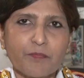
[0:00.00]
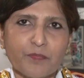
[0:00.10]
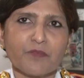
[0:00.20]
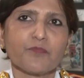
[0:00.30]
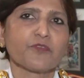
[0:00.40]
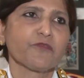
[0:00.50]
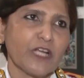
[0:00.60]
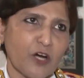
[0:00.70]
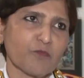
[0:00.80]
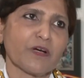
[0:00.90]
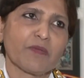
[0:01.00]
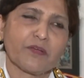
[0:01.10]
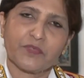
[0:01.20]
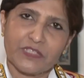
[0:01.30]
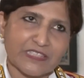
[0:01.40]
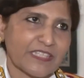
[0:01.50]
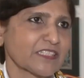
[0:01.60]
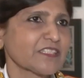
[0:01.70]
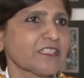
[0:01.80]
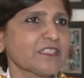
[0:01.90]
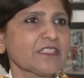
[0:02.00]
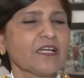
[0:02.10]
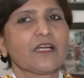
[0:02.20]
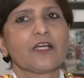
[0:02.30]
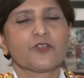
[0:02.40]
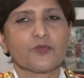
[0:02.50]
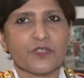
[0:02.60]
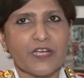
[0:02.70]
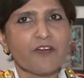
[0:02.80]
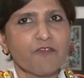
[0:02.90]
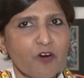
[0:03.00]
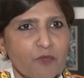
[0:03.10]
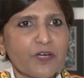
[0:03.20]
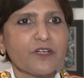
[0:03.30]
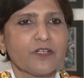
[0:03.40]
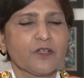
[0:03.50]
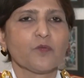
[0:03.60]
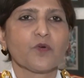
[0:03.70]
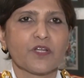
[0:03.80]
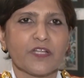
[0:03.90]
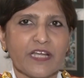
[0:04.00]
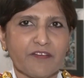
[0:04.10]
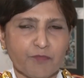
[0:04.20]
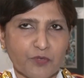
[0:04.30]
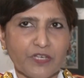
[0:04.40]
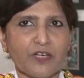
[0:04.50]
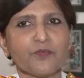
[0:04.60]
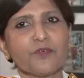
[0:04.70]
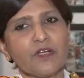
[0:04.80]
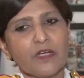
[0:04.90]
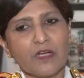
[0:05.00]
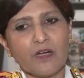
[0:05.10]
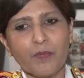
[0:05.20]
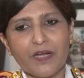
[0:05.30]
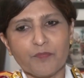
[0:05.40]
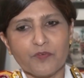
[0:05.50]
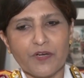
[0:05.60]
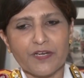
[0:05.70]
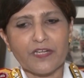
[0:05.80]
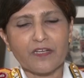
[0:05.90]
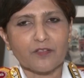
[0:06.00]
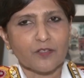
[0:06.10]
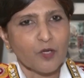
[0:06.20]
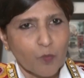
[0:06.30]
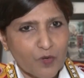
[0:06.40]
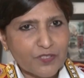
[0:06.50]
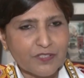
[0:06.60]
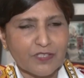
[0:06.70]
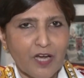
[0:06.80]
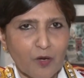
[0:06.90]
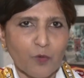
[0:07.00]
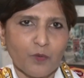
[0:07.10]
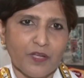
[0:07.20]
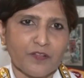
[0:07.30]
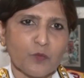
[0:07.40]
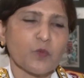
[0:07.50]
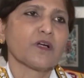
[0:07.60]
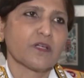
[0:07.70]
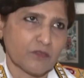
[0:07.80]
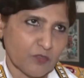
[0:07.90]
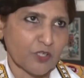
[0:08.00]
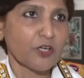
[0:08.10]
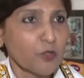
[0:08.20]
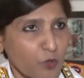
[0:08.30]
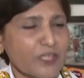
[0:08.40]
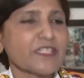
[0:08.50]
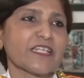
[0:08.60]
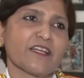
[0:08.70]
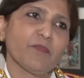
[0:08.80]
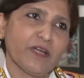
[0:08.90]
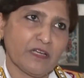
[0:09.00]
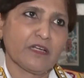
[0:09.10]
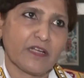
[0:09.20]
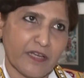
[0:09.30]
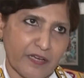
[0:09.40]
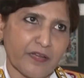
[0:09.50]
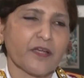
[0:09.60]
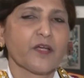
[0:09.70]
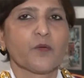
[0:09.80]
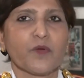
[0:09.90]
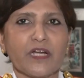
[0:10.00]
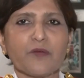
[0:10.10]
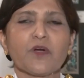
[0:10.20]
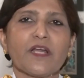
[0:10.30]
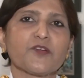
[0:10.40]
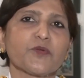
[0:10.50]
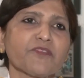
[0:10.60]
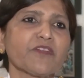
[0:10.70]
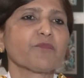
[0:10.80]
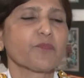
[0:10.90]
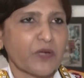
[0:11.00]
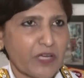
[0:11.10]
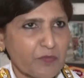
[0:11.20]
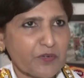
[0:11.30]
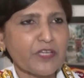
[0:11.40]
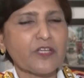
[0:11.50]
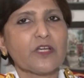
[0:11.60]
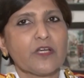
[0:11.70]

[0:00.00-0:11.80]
been put down by my predecessors, to take forward what they have put down by providing what is now in the world a holistic medical care, where I would like to give them primary